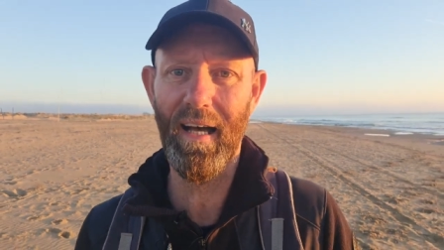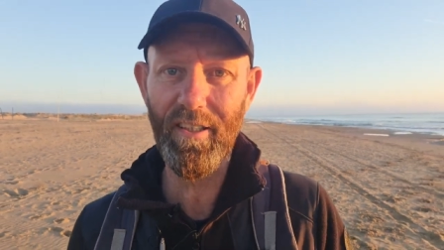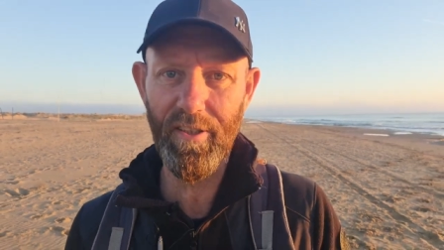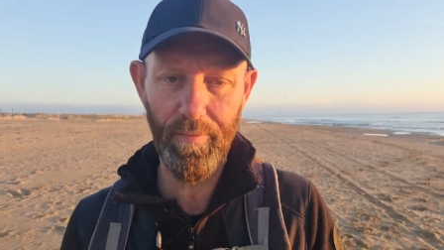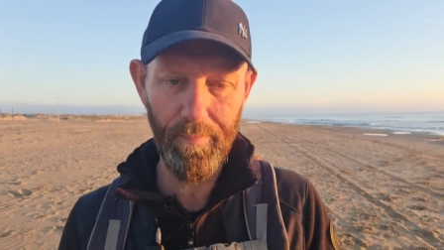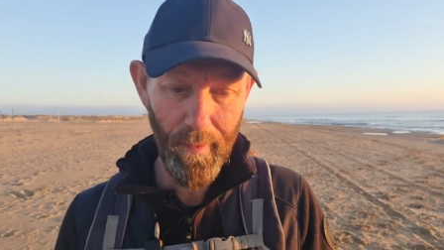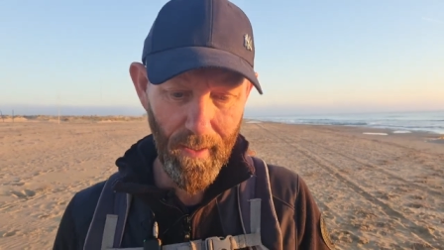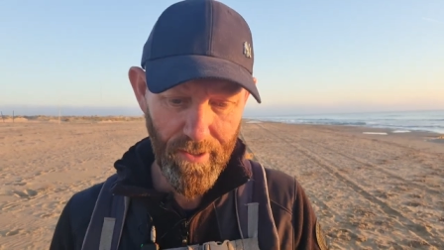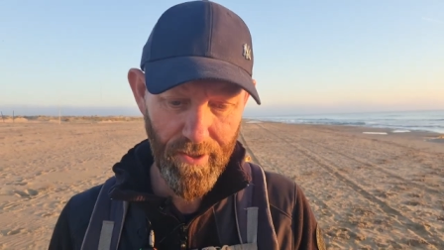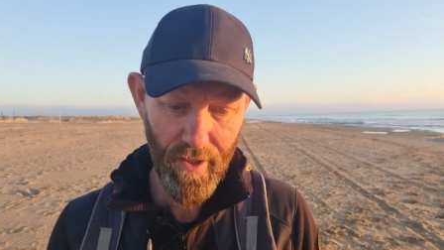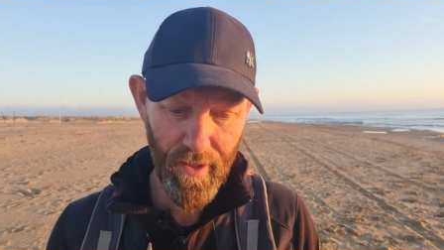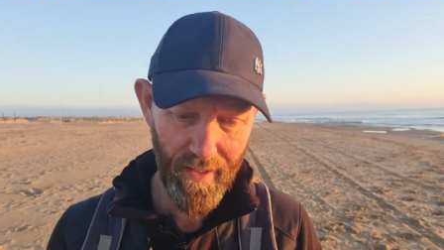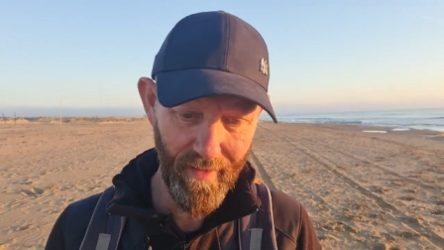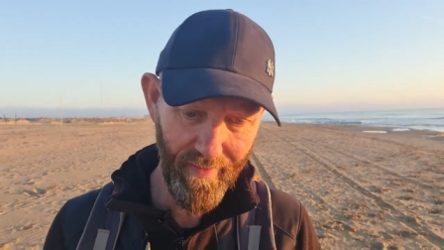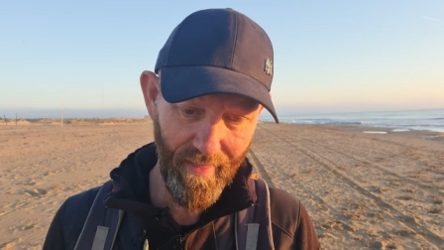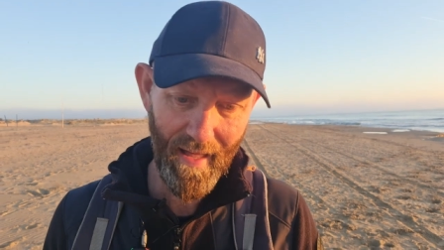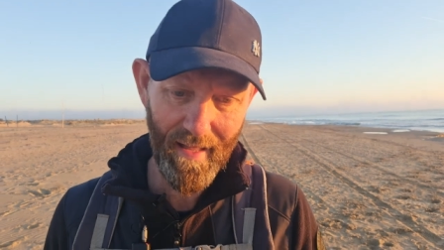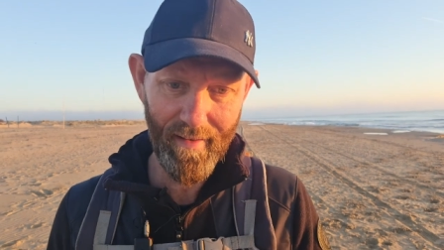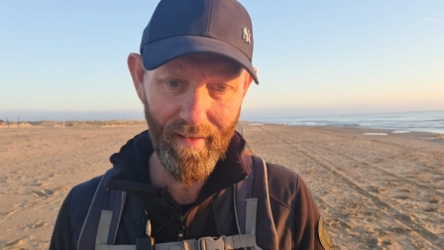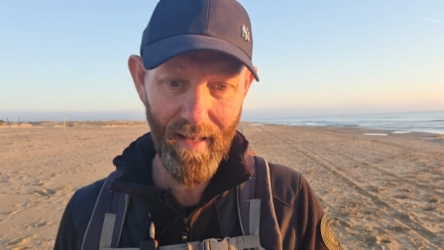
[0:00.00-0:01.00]
especially
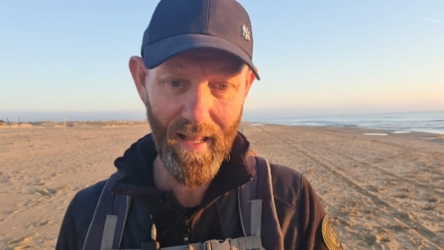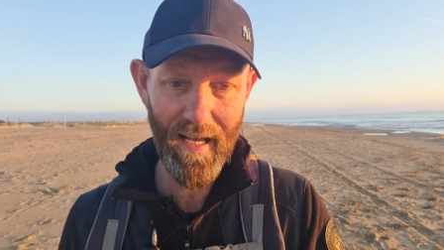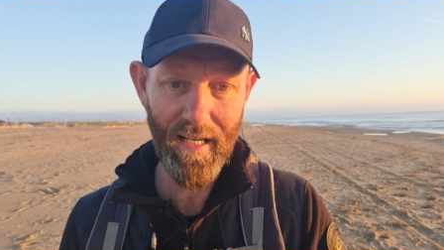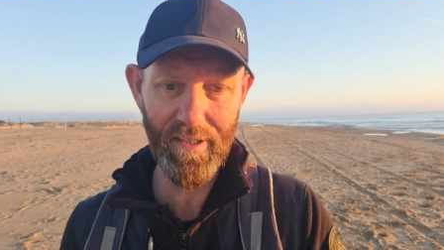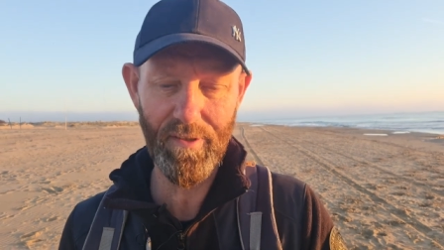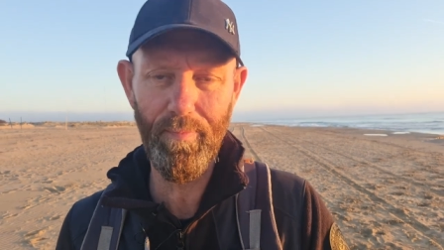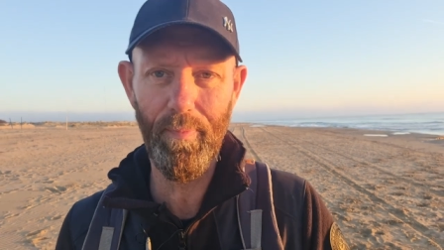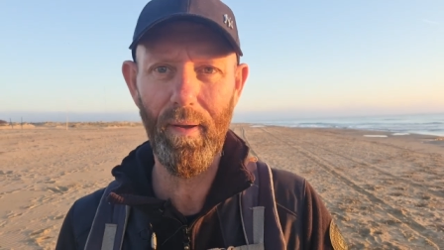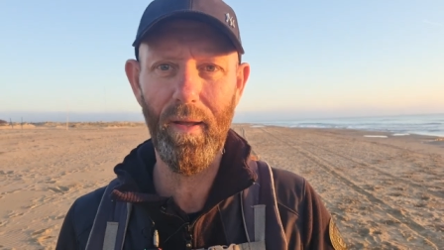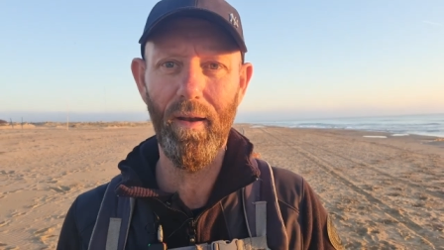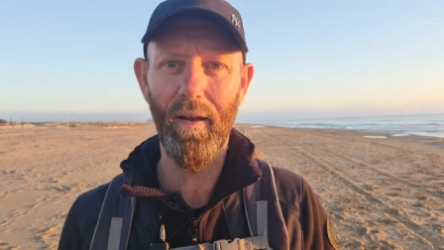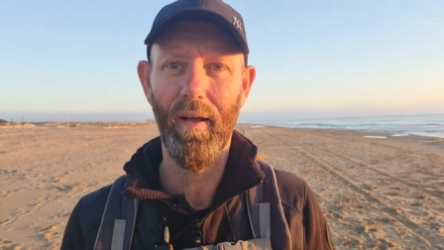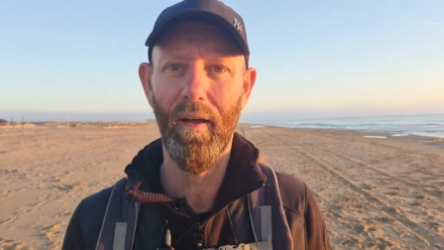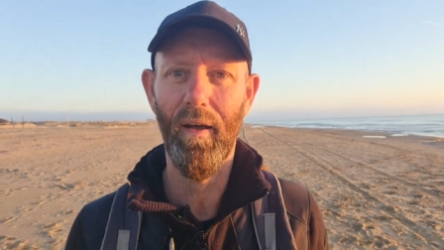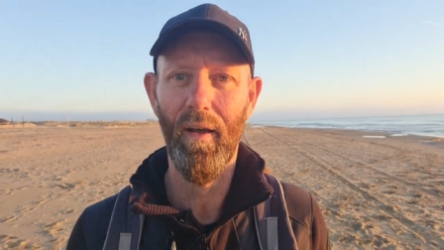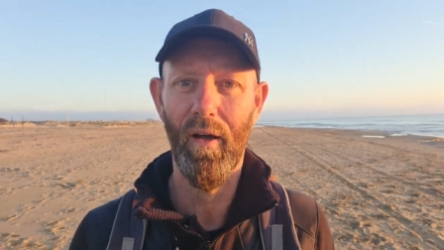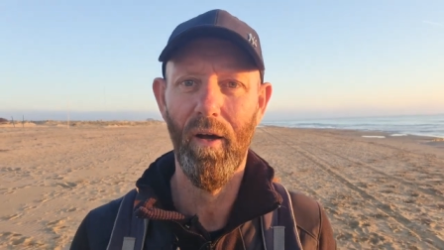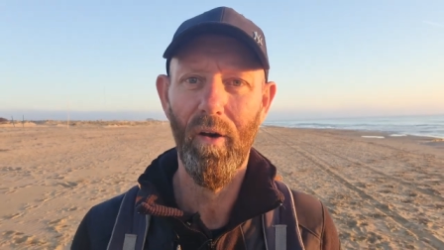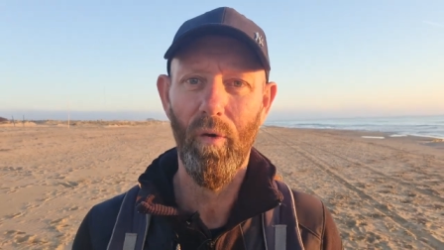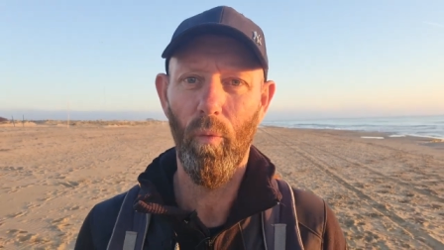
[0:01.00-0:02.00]
that last bit?
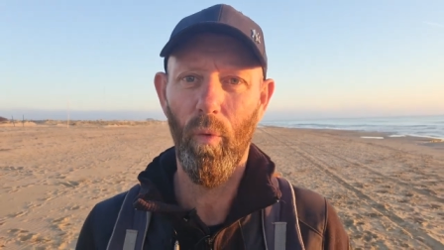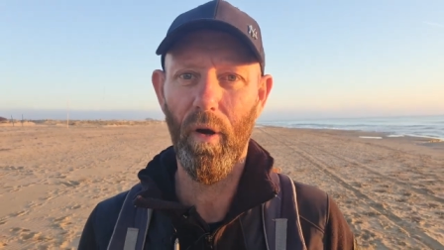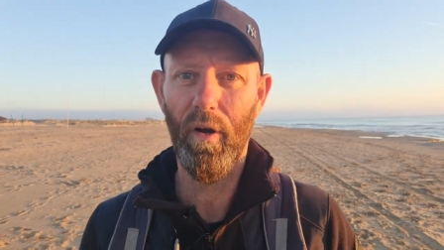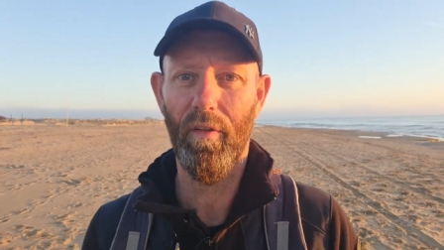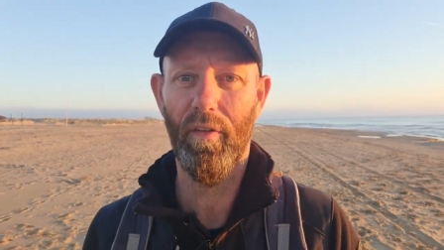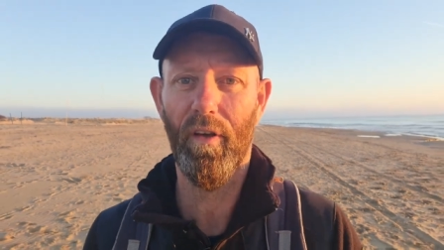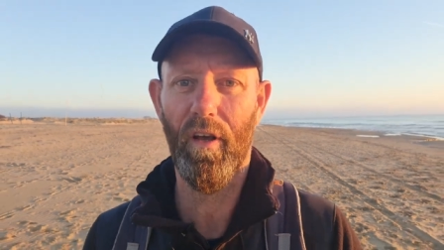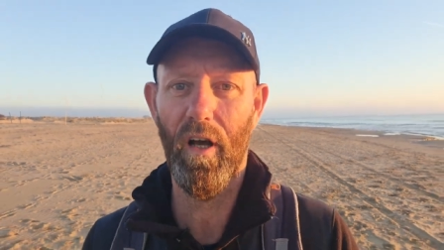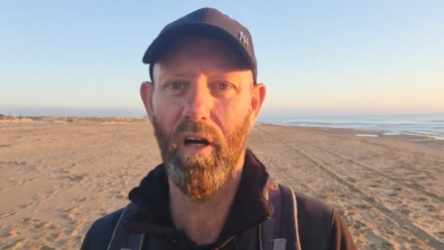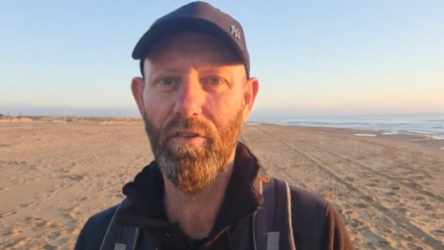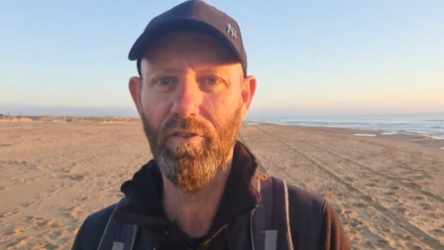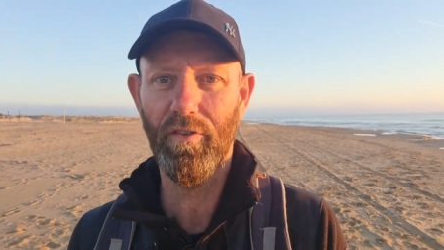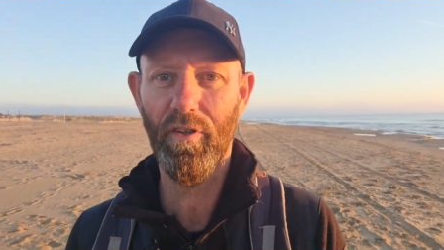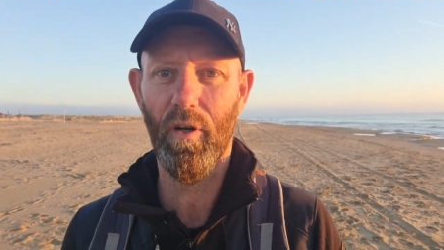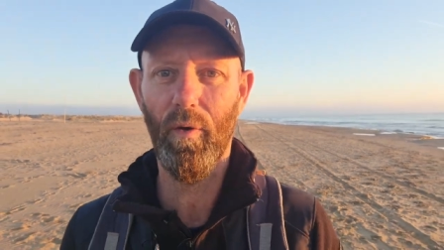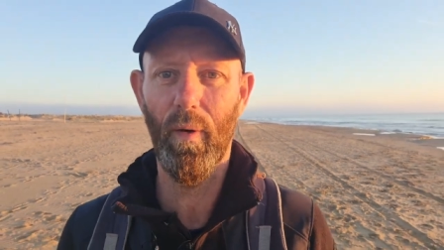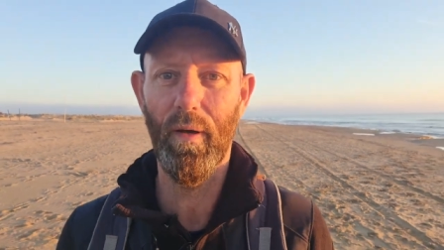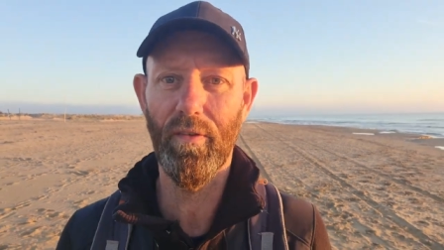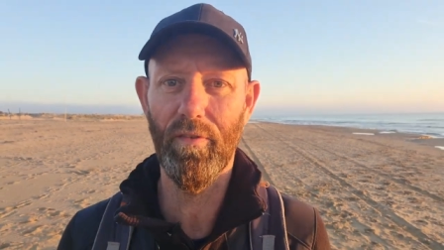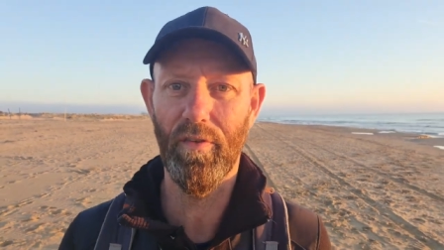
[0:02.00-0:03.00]
What are the
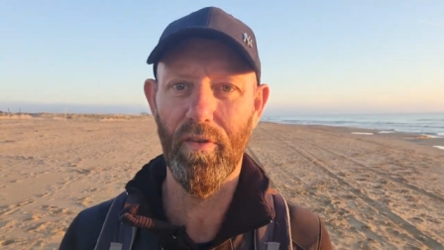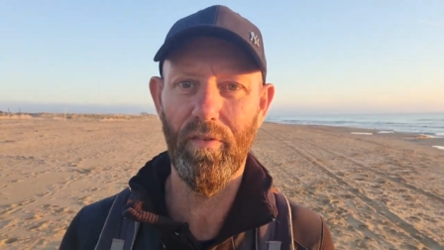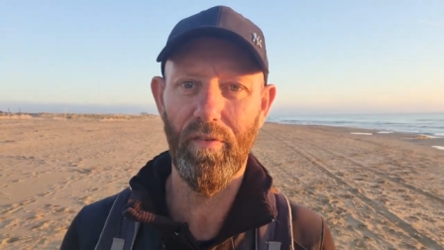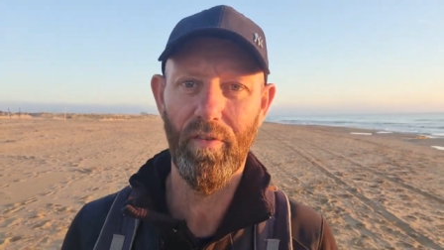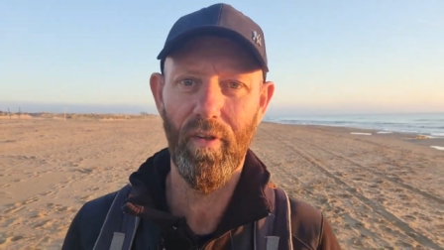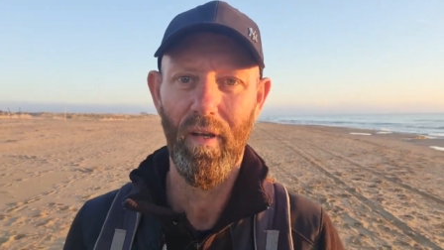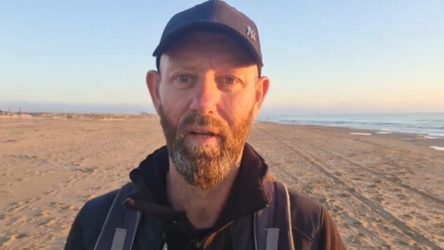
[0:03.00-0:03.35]
consequences?